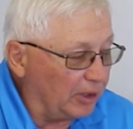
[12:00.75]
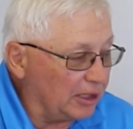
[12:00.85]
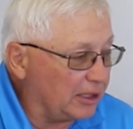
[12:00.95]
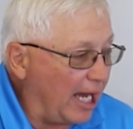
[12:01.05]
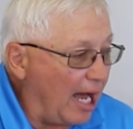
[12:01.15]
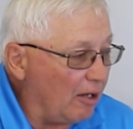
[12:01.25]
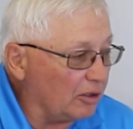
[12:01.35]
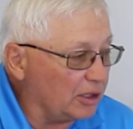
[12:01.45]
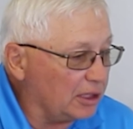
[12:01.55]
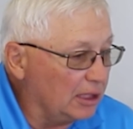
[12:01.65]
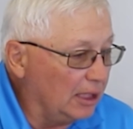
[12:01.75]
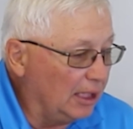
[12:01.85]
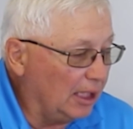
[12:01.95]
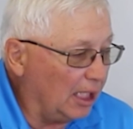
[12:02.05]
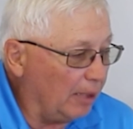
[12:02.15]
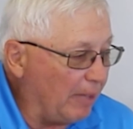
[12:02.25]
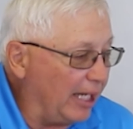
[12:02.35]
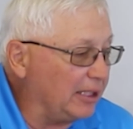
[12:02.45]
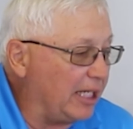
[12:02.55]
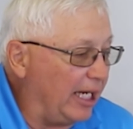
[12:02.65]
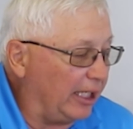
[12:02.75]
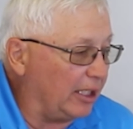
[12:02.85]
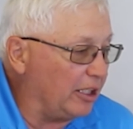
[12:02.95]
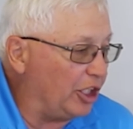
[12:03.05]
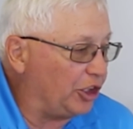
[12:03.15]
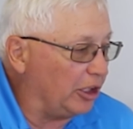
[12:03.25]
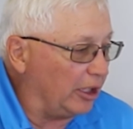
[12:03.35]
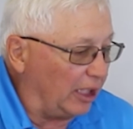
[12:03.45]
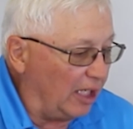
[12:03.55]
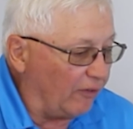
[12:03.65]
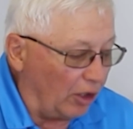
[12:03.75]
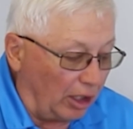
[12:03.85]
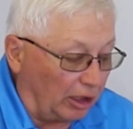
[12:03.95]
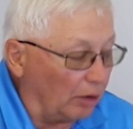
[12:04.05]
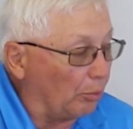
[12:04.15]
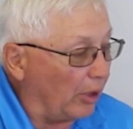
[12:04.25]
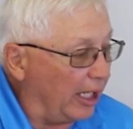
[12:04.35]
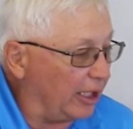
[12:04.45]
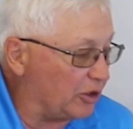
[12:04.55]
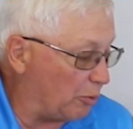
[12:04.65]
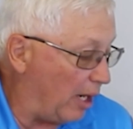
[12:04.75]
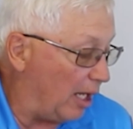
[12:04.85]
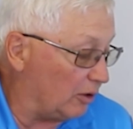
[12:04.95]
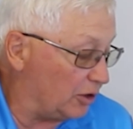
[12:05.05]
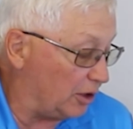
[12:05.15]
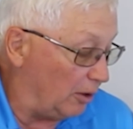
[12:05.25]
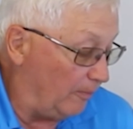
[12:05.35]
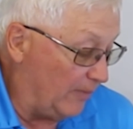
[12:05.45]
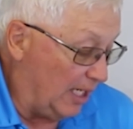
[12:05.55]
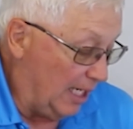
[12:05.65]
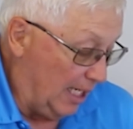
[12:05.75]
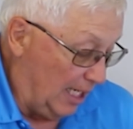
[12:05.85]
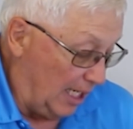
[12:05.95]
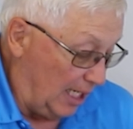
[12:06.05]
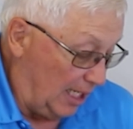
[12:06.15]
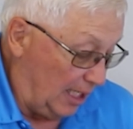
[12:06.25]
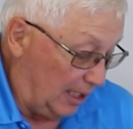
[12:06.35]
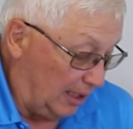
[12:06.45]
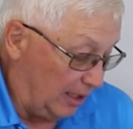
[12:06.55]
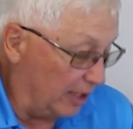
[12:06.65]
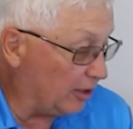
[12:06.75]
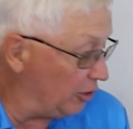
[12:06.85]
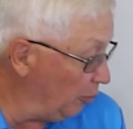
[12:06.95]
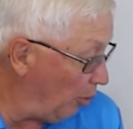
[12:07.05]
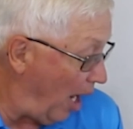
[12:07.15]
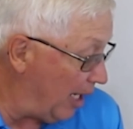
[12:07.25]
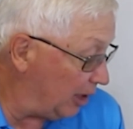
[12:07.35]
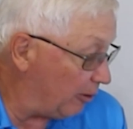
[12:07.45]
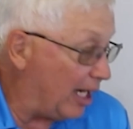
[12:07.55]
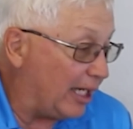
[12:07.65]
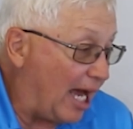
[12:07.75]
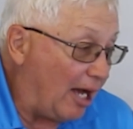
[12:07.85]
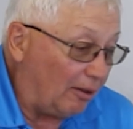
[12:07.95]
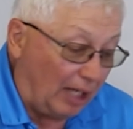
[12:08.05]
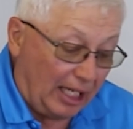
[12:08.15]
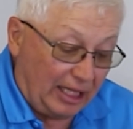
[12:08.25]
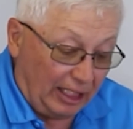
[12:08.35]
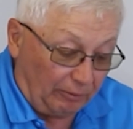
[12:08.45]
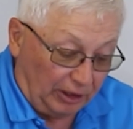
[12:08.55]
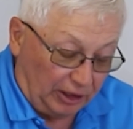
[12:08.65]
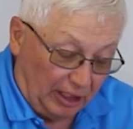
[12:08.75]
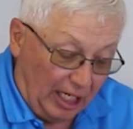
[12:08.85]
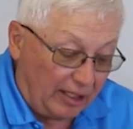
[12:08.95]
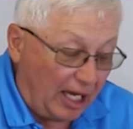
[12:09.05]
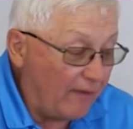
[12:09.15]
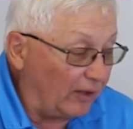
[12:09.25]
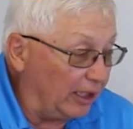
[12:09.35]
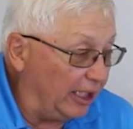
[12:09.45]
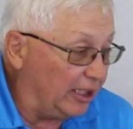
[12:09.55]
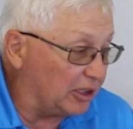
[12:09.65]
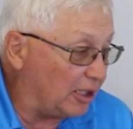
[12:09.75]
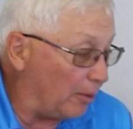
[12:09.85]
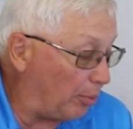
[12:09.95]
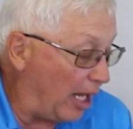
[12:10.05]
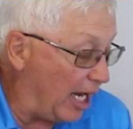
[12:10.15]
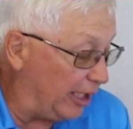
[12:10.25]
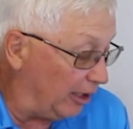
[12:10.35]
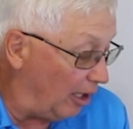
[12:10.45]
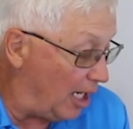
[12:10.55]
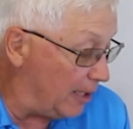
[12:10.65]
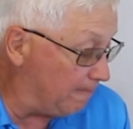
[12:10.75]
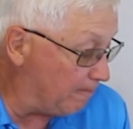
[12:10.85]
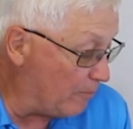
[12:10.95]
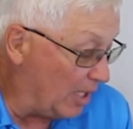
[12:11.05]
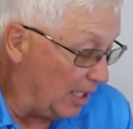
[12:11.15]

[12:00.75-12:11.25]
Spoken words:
these cows maintain condition and give her a little break as well. So these are two products right now I think we should definitely need to start planning on.